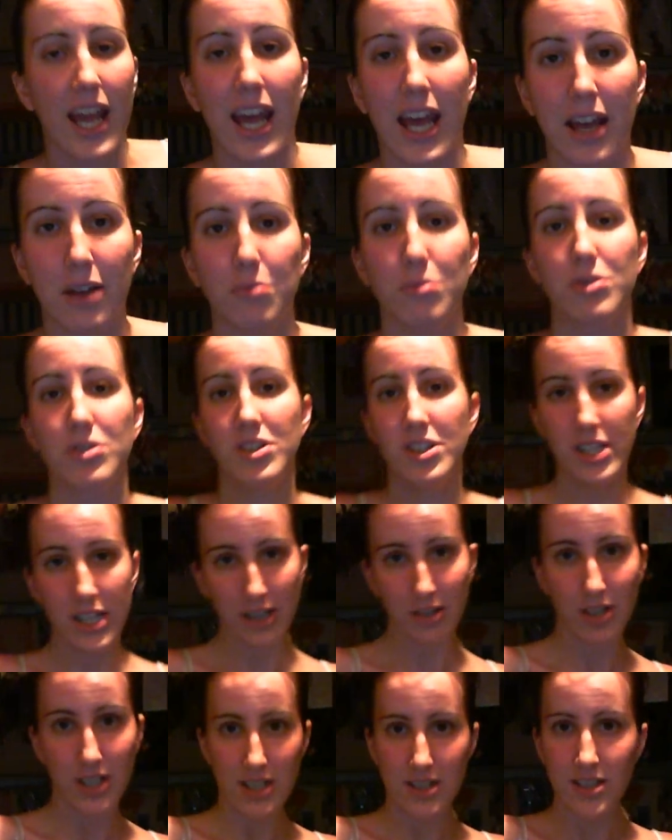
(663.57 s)
it will
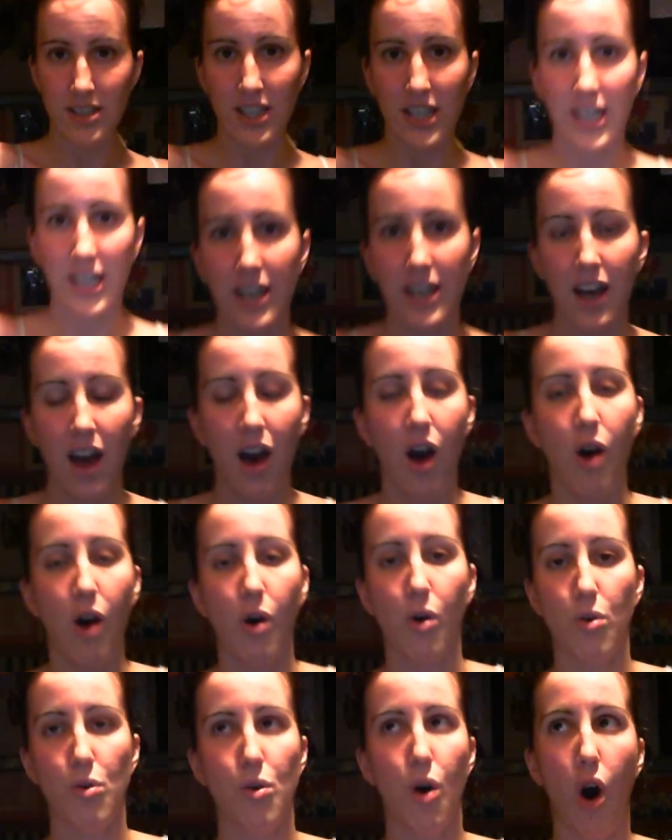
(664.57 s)
seriously
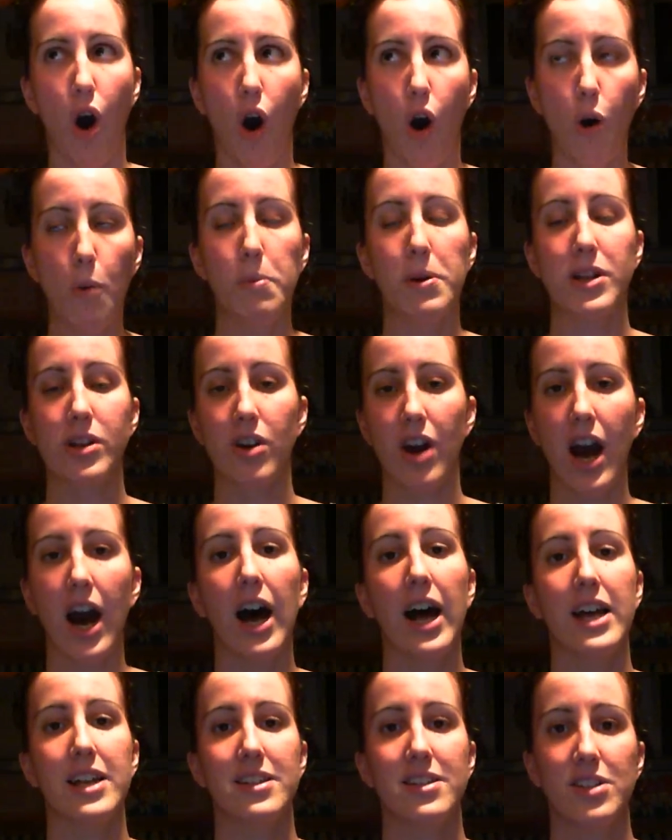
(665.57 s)
open your
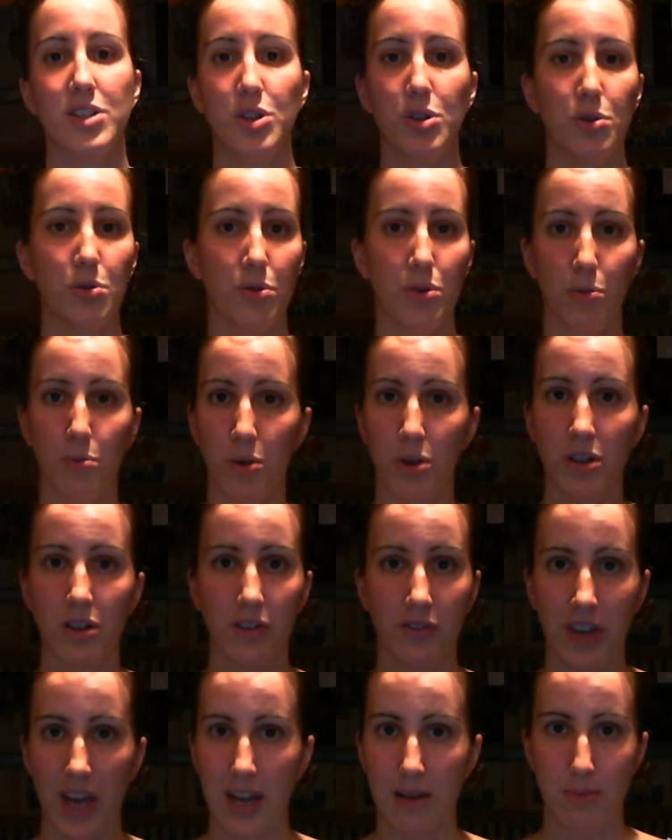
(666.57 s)
eyes to the world
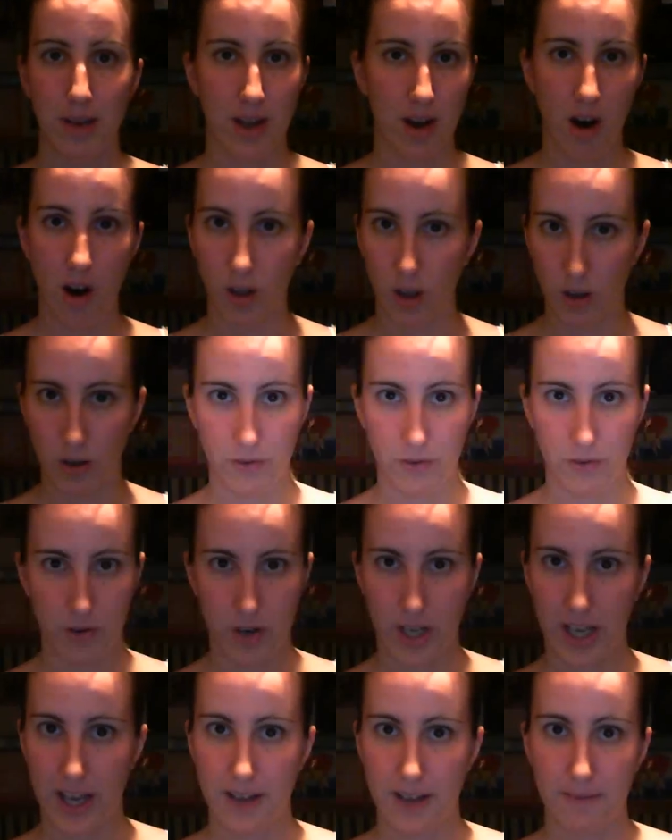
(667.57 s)
of gaming all over
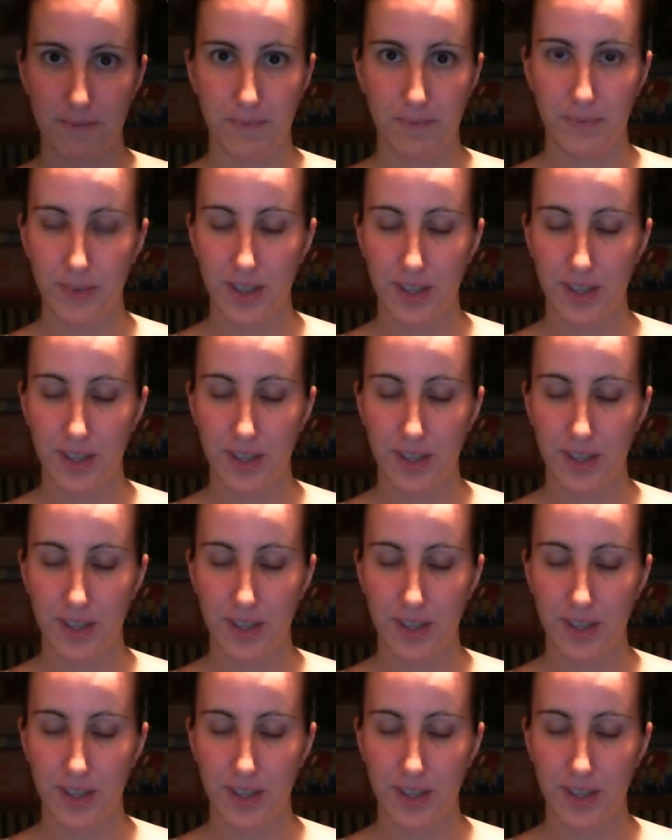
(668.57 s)
again.